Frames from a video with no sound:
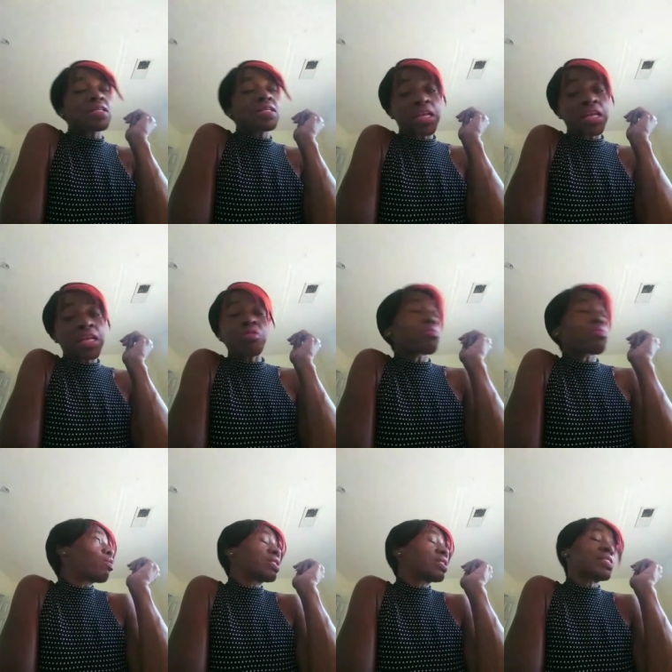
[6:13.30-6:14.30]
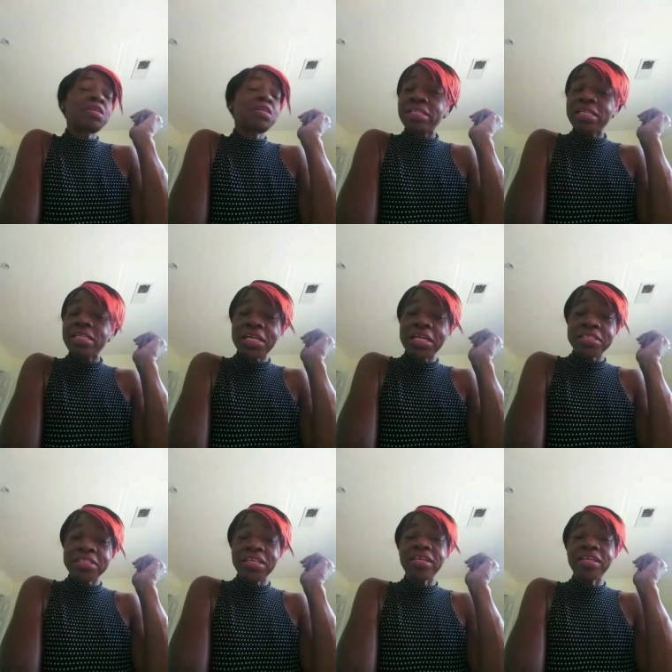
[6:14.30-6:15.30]
I never requested or
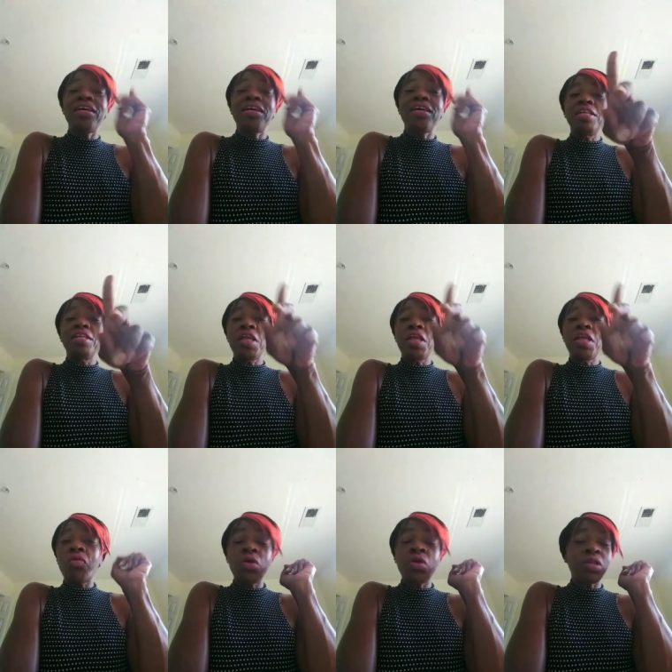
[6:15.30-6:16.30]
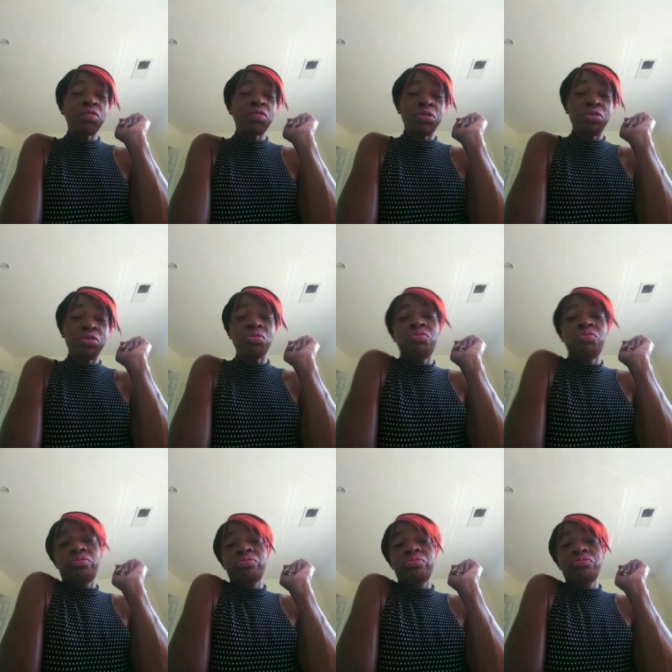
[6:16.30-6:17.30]
suggested. Not one of you.
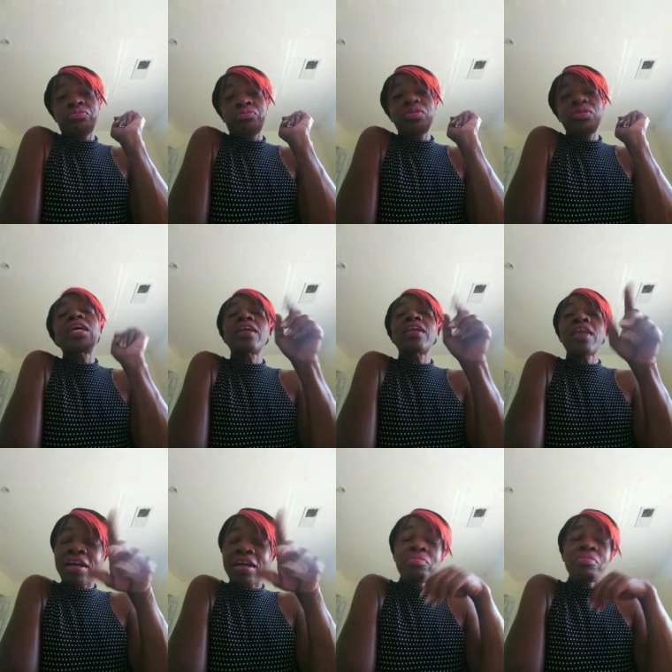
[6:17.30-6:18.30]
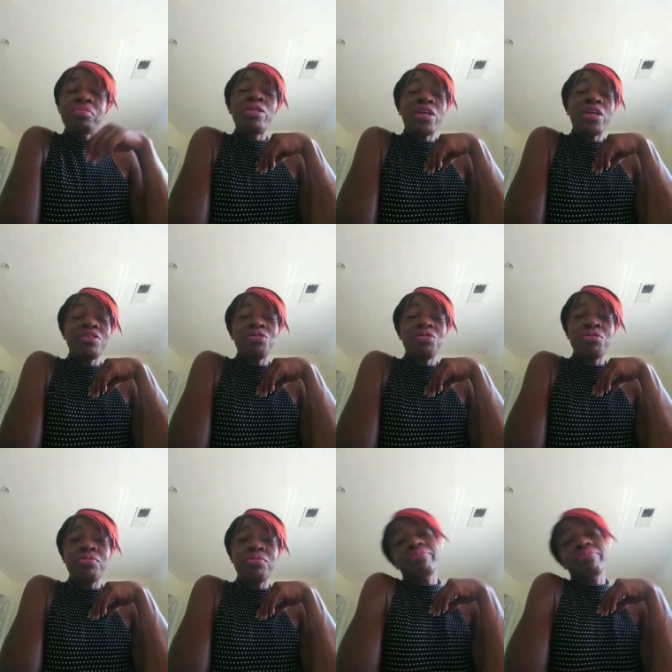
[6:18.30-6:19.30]
And I appreciate you.
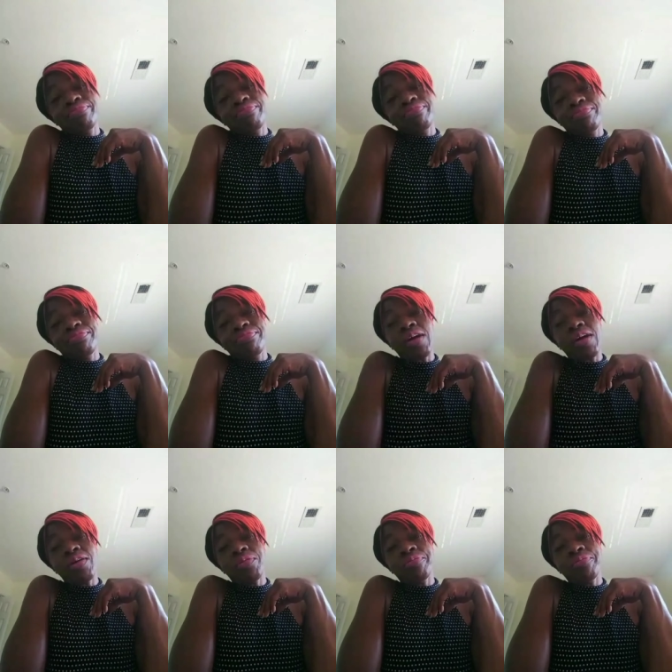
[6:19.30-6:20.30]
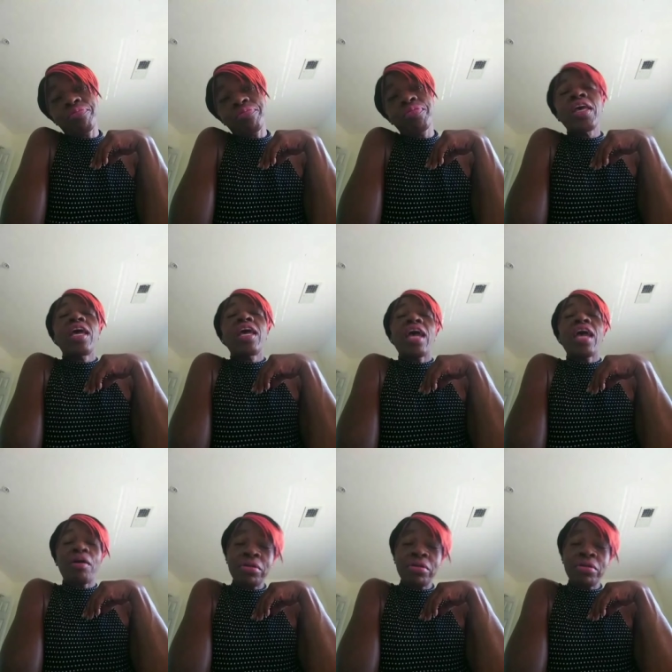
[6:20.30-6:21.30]
Okay? I
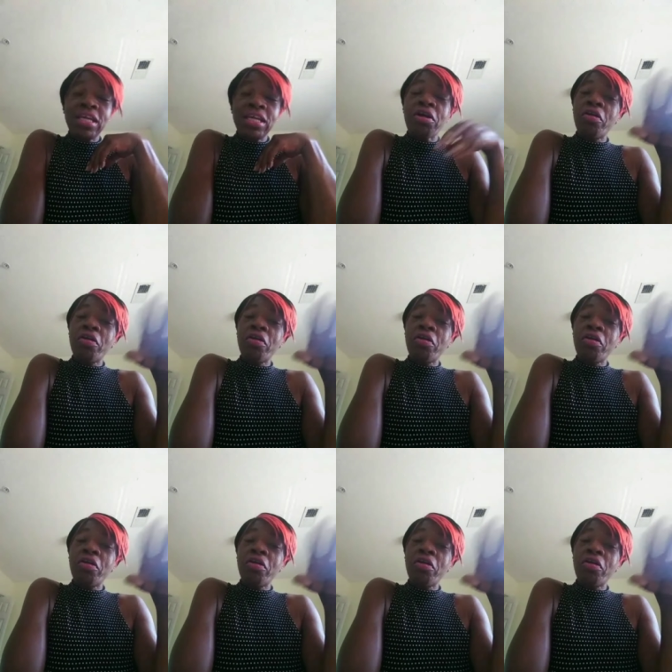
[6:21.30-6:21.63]
appreciate all